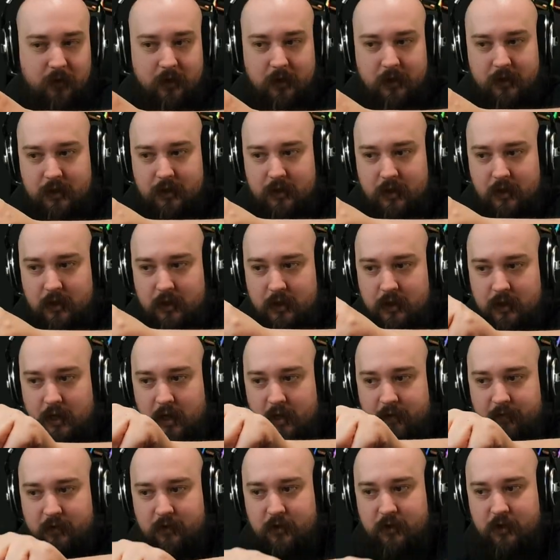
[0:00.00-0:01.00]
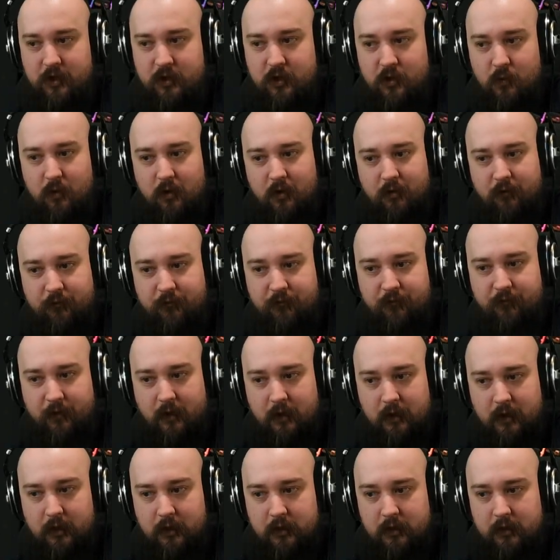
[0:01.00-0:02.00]
This David Stewart
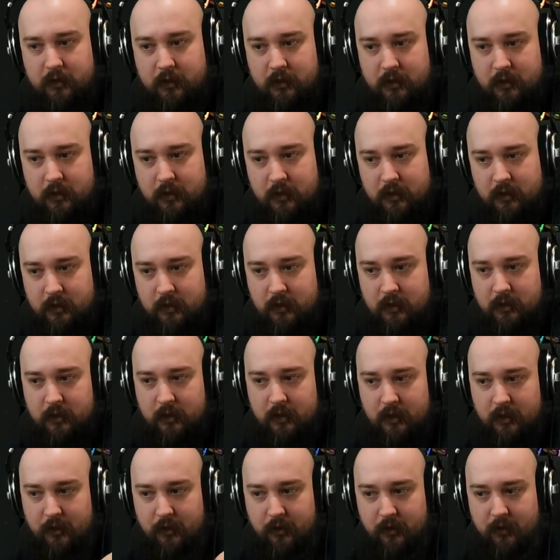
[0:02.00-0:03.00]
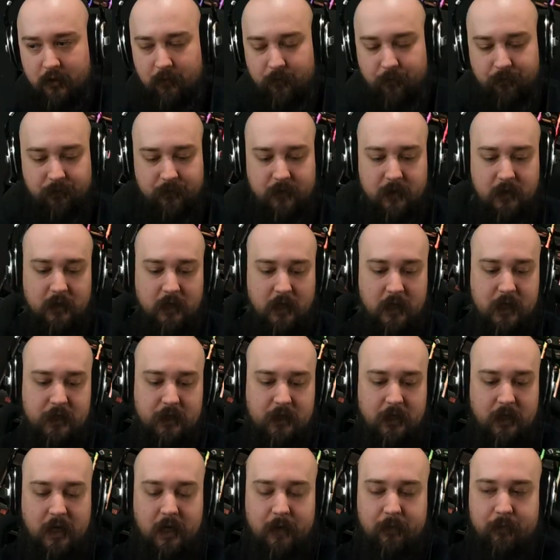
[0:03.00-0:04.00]
fella. He has
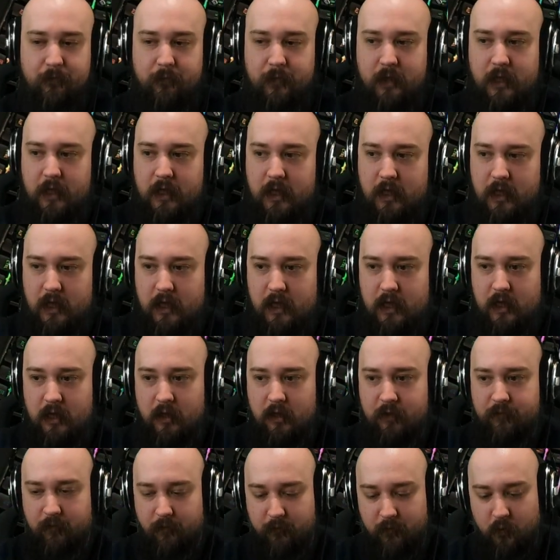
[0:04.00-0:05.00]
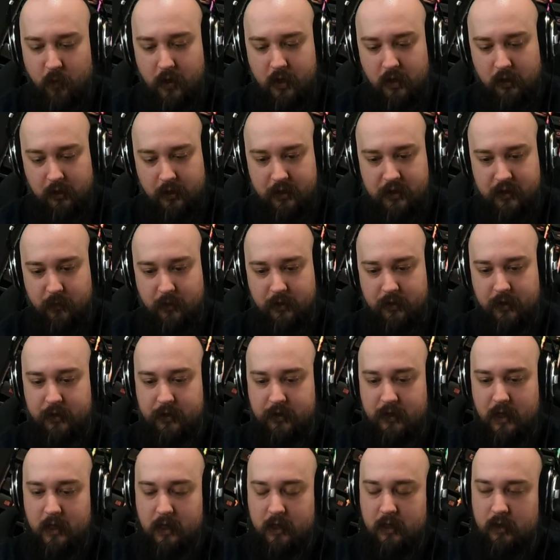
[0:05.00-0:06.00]
an MBE from Queen Elizabeth
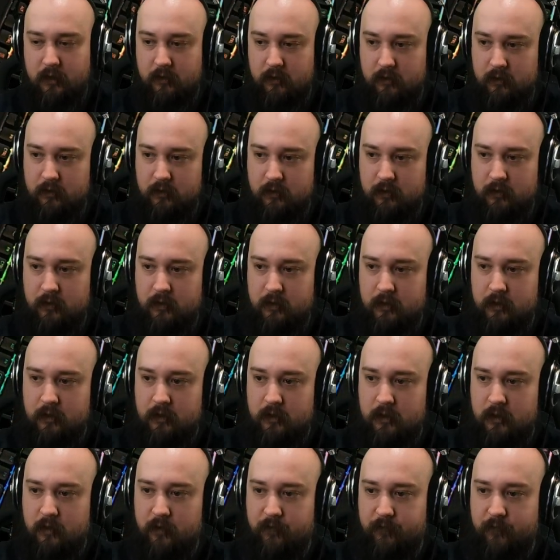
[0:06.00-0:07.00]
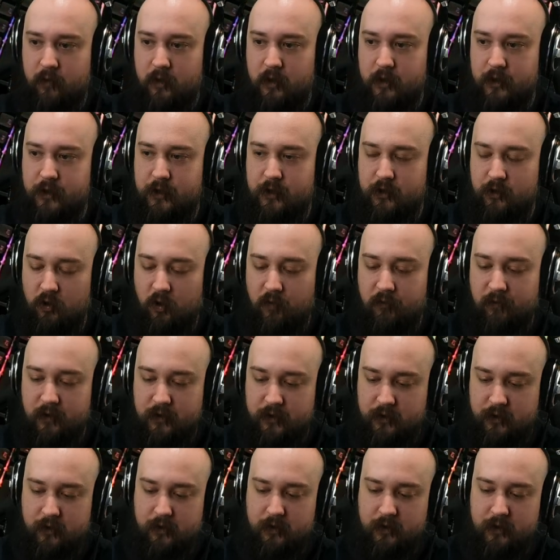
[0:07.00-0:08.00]
II for his
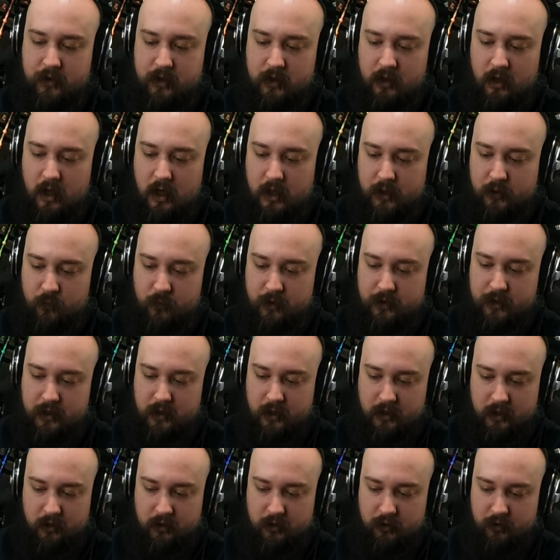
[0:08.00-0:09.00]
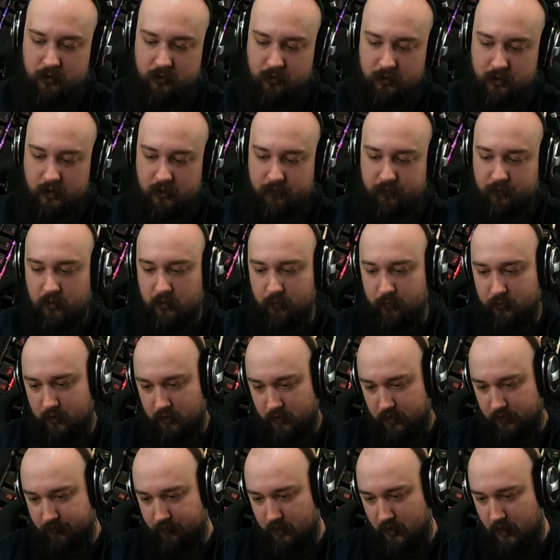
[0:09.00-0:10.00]
service to the Scotch whiskey industry, if you can
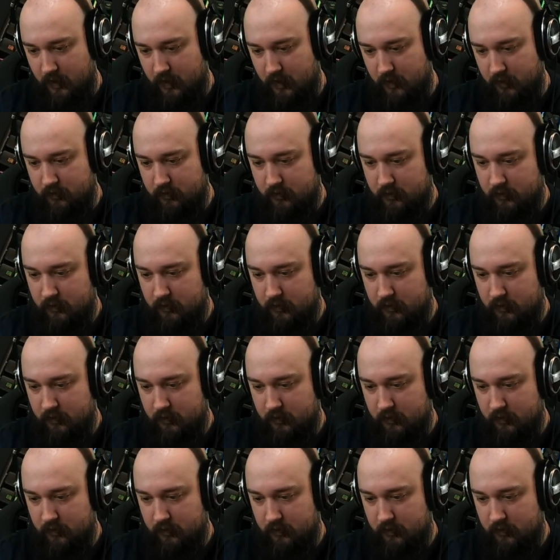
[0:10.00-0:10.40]
believe that.